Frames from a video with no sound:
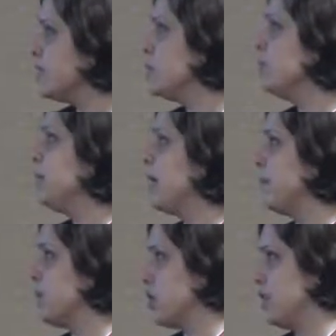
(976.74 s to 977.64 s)
would be a
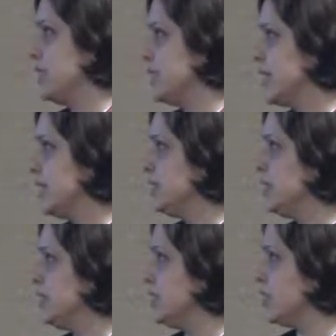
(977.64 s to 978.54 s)
measure of the
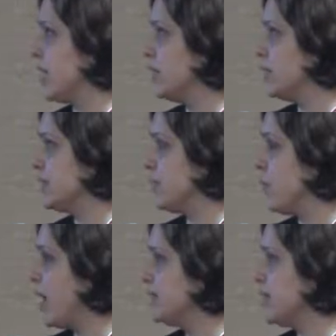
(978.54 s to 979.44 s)
selectivity. So that was the
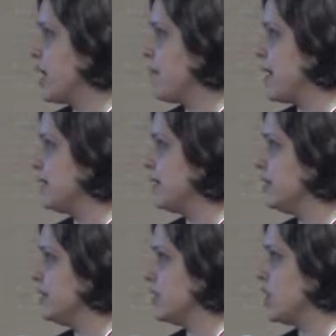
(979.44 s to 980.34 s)
wild type, and then
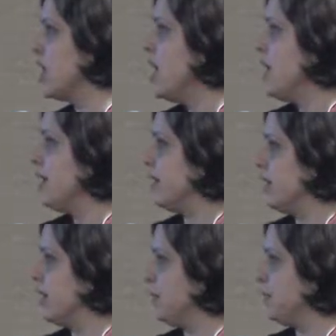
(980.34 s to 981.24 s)
these are
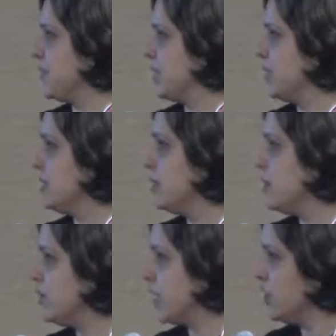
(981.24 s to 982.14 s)
the
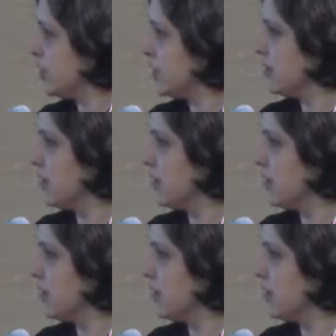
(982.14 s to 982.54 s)
mutations